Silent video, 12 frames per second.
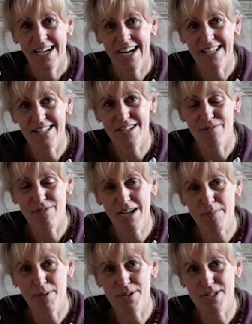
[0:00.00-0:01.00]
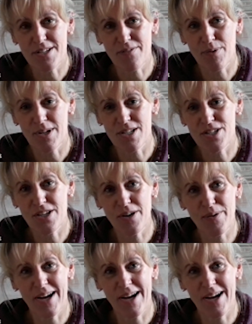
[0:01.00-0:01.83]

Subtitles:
and a really positive one too.